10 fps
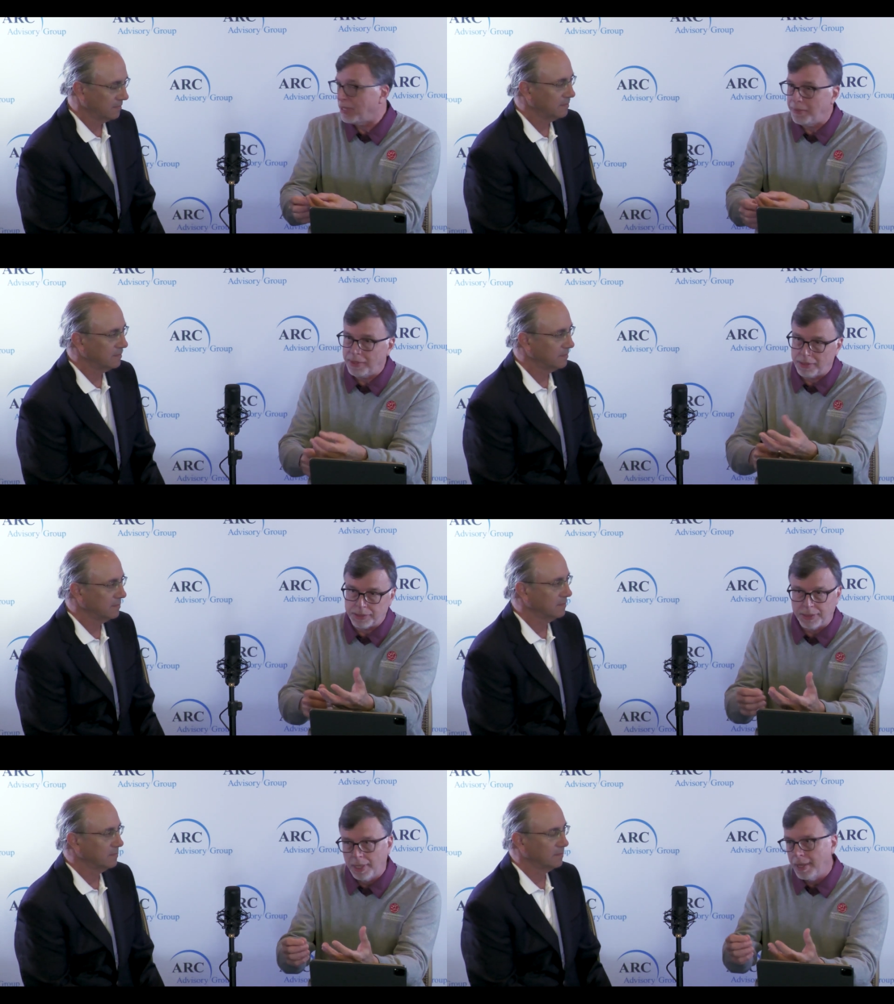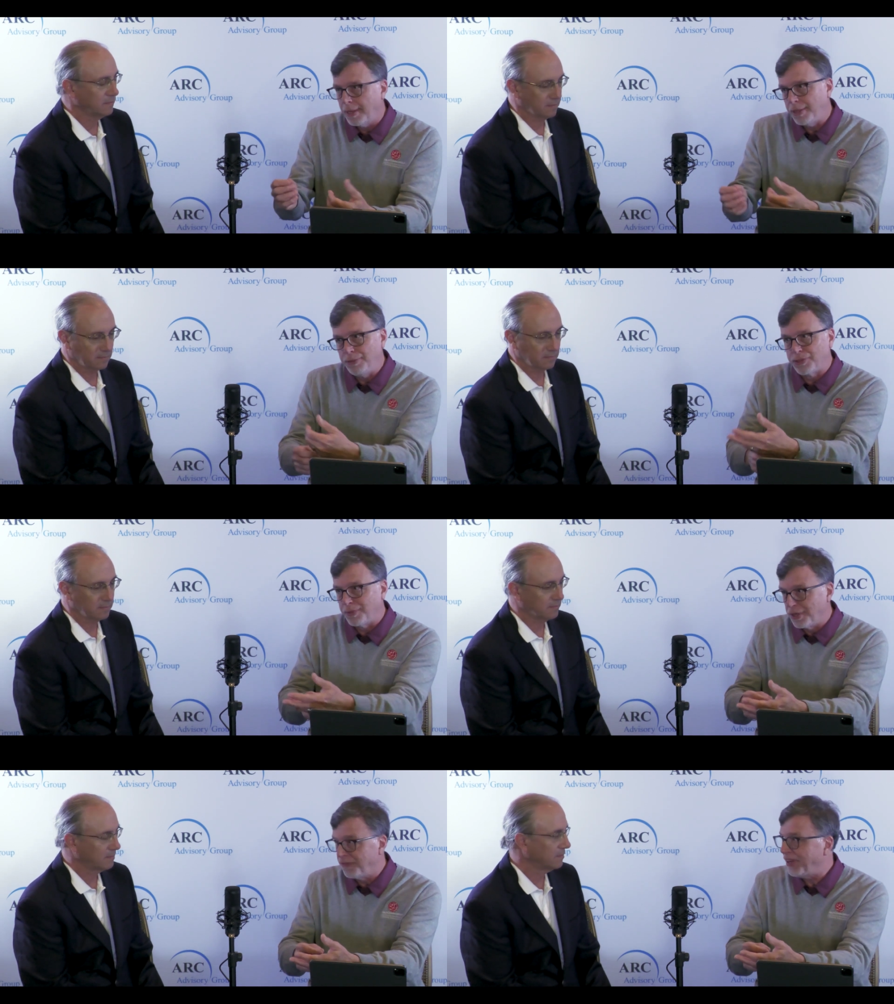Speaker 1: Maybe there's user
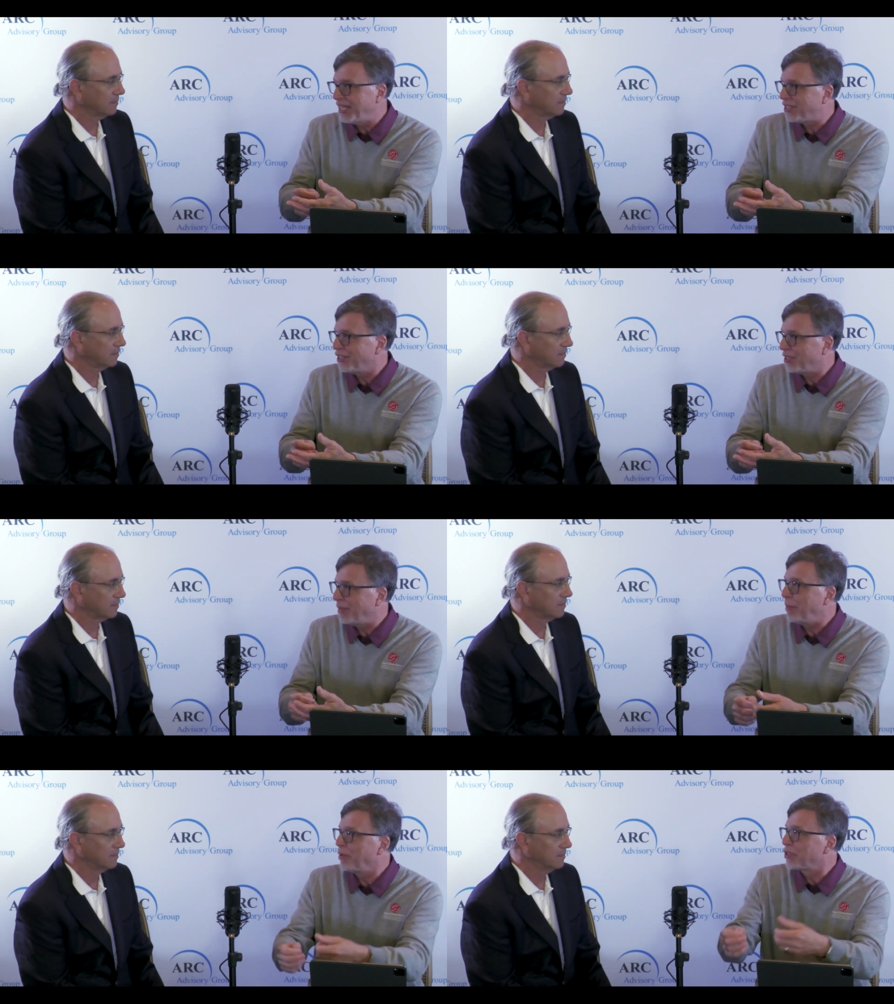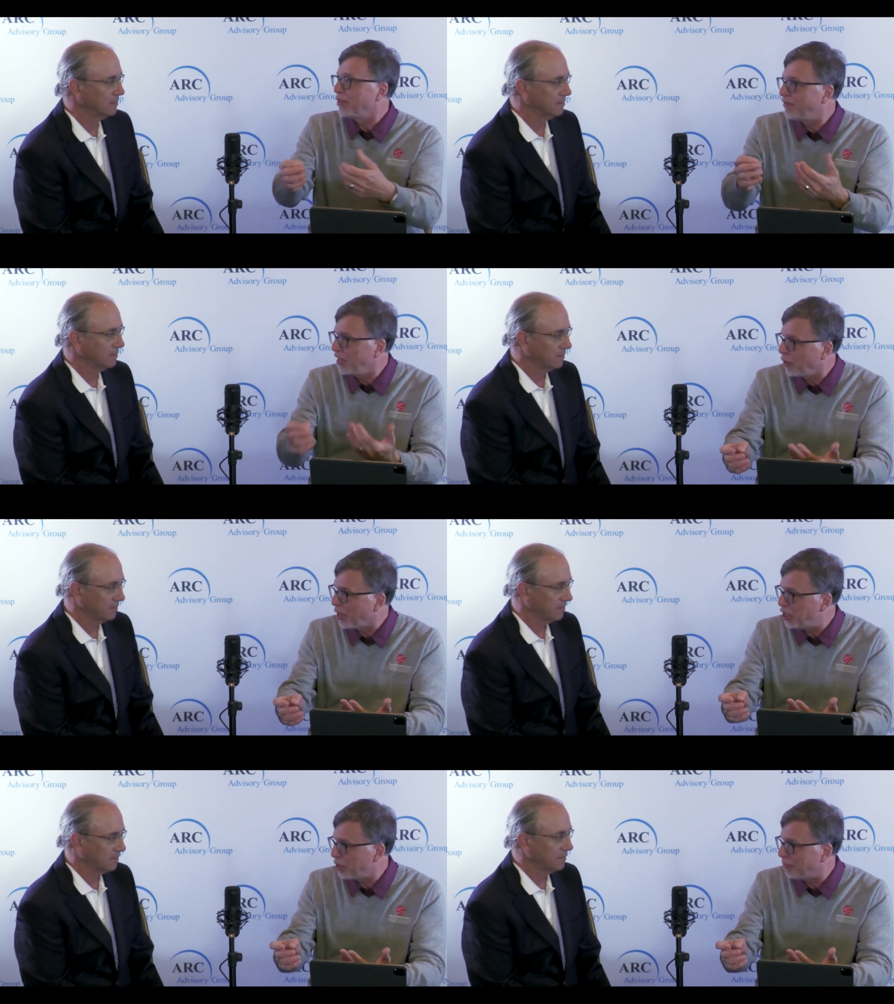interfaces maybe there's
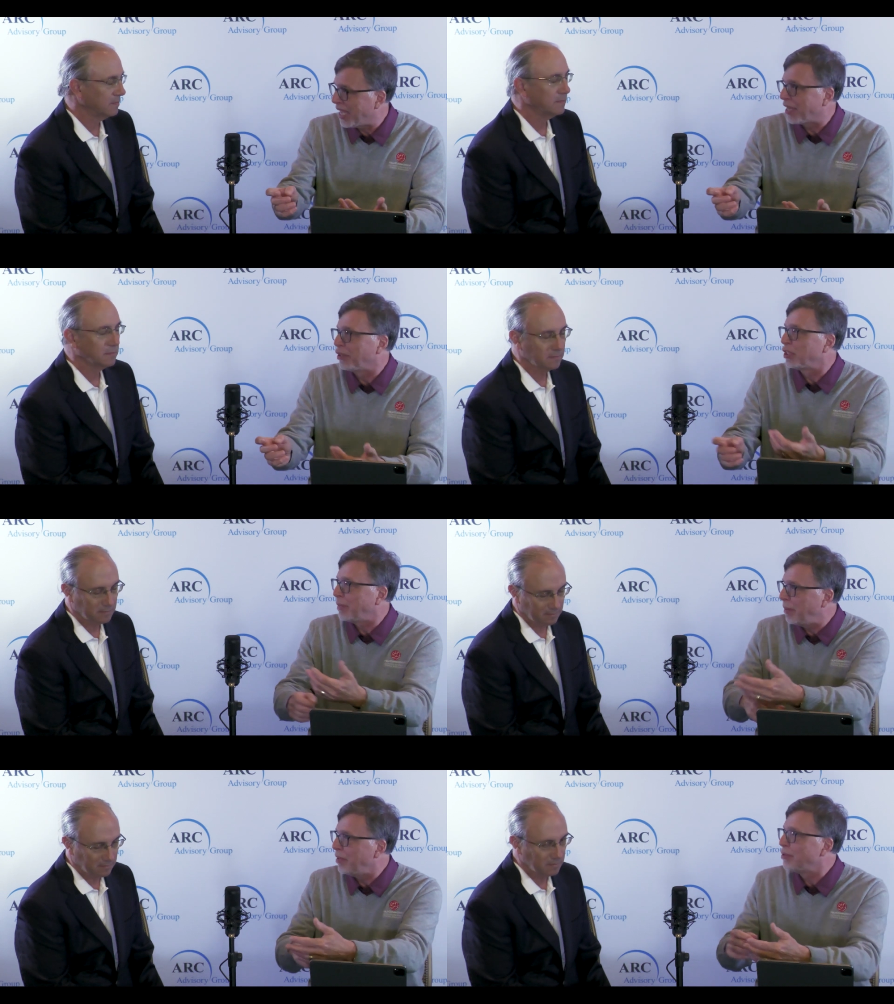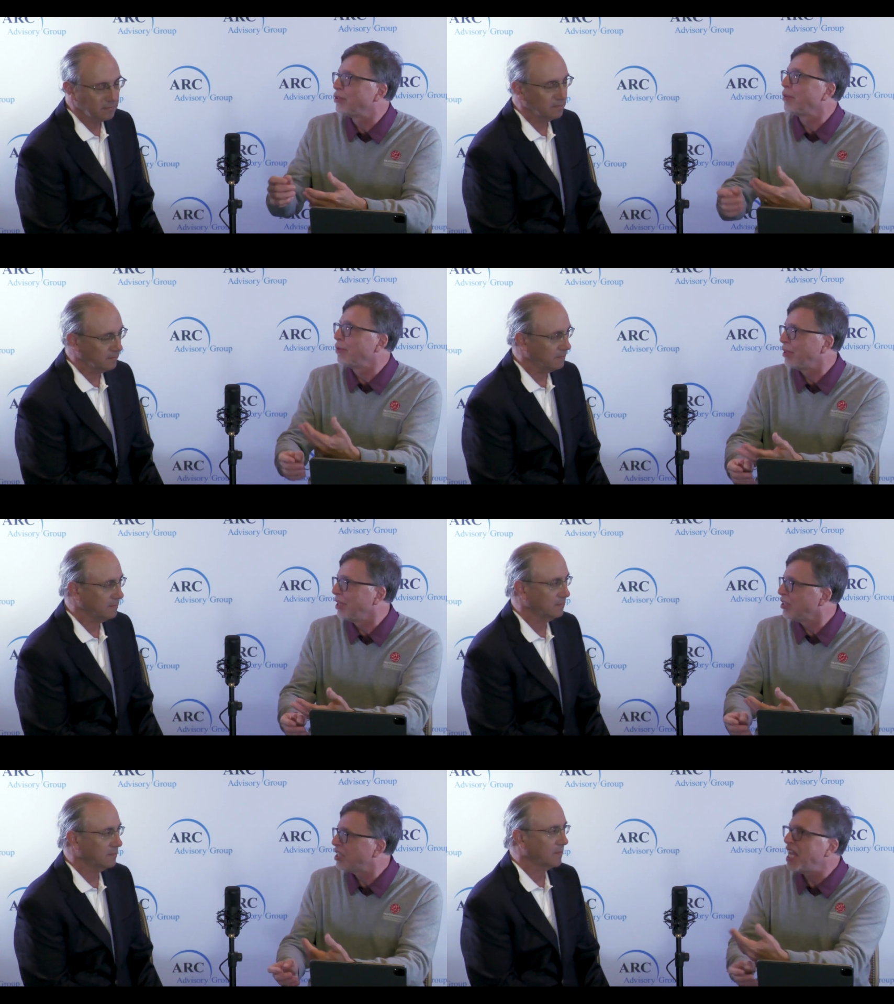configuration panels maybe there's other mm-hmm.
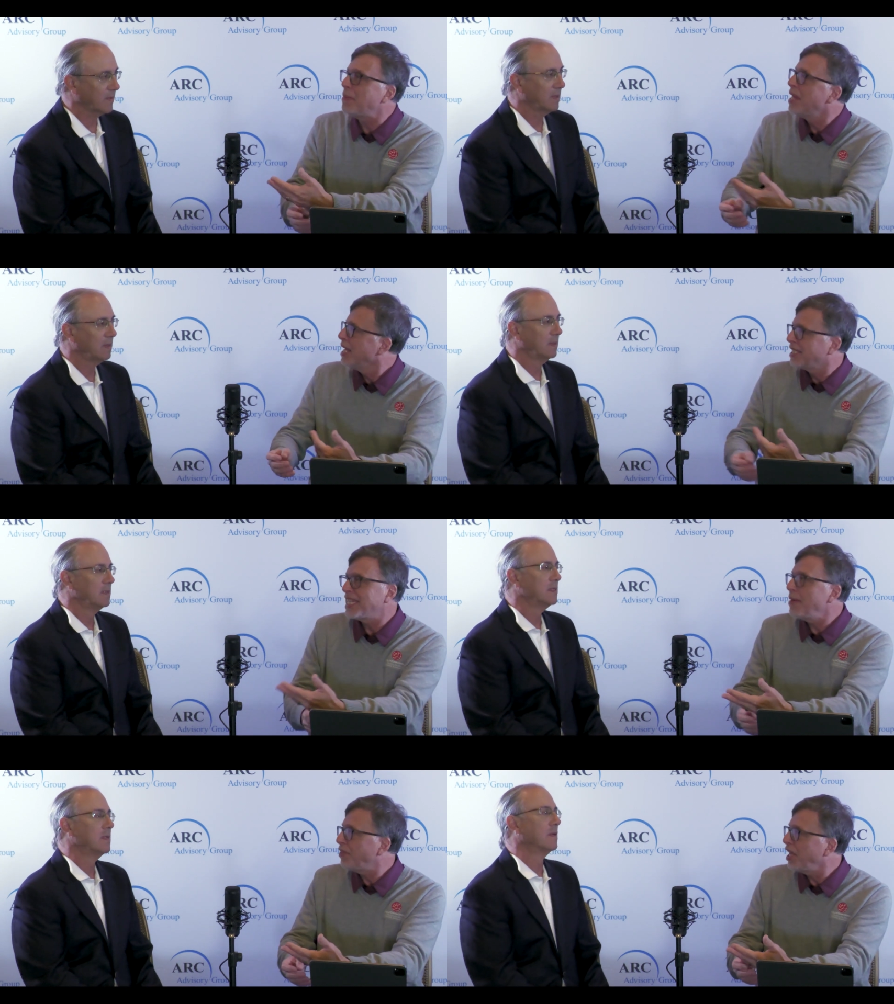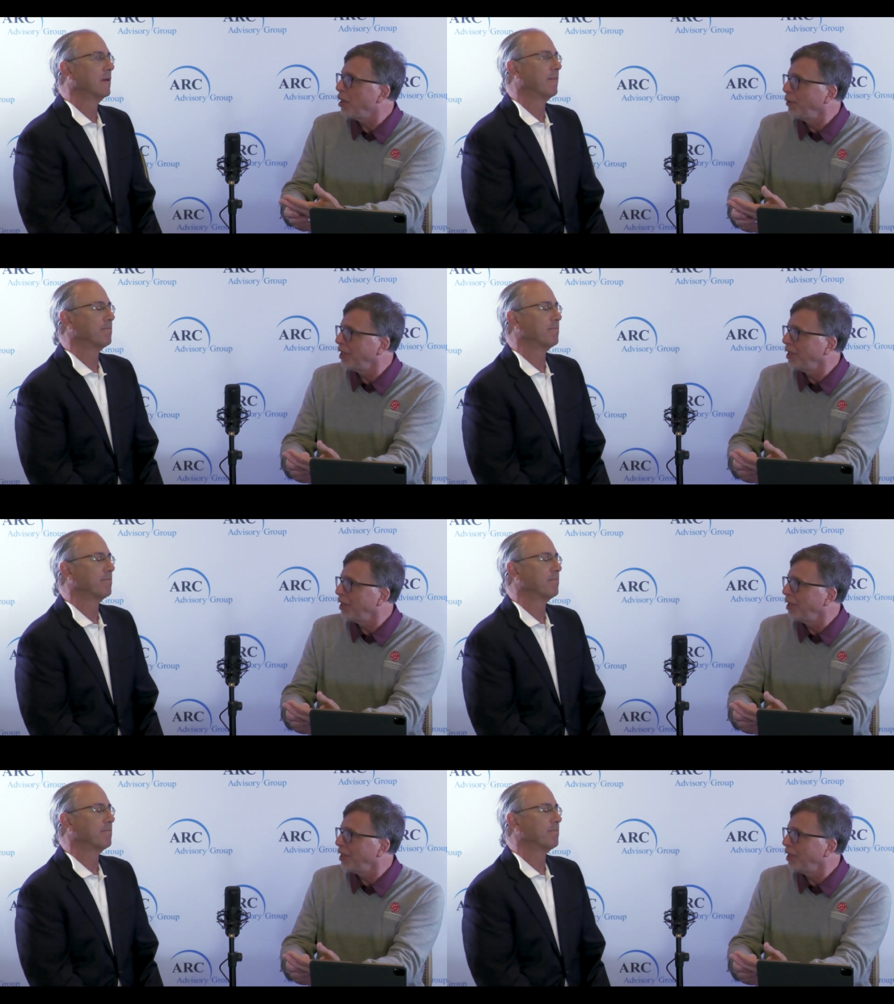things same same thing